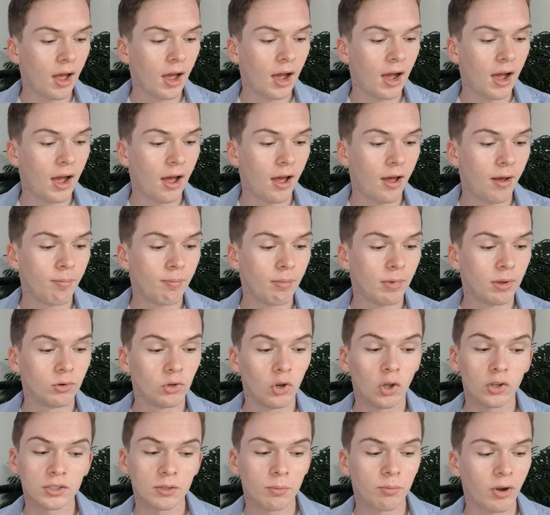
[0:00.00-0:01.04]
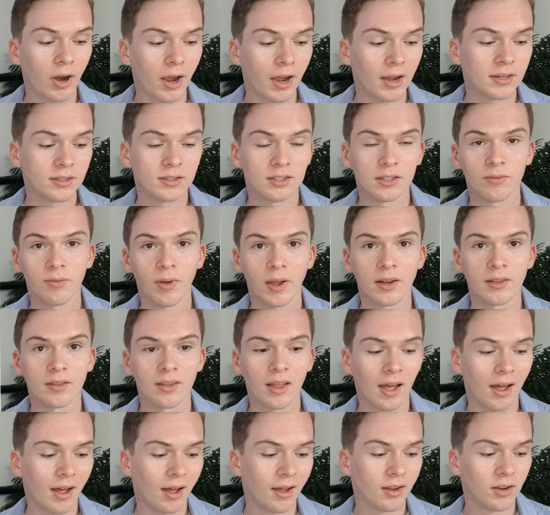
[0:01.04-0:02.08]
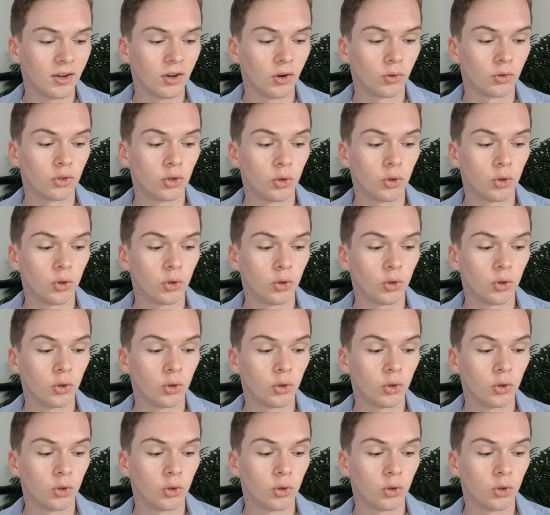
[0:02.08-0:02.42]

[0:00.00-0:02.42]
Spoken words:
I'm not surprised to find that, you know,